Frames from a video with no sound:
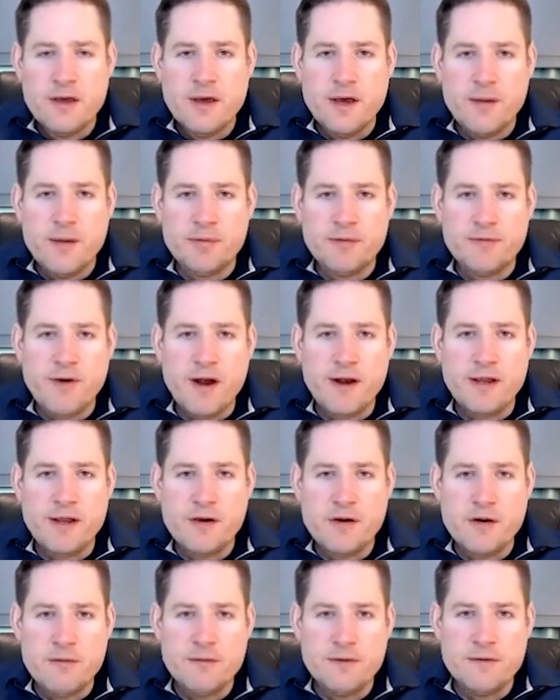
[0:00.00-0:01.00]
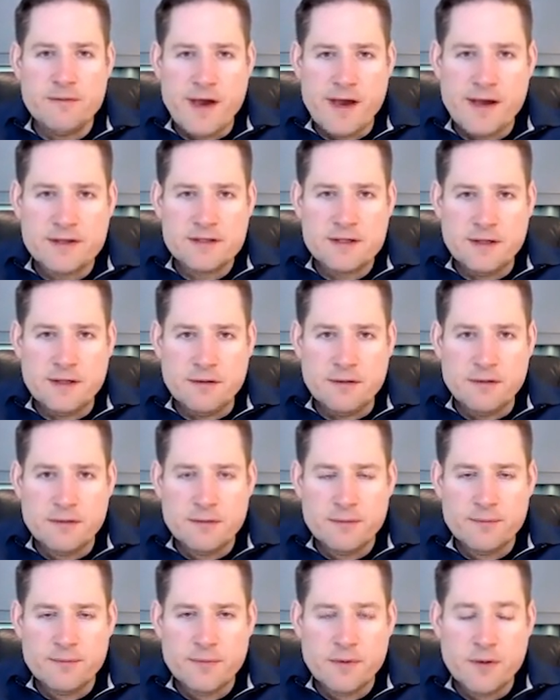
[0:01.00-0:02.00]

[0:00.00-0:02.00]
of providing COVID vaccines.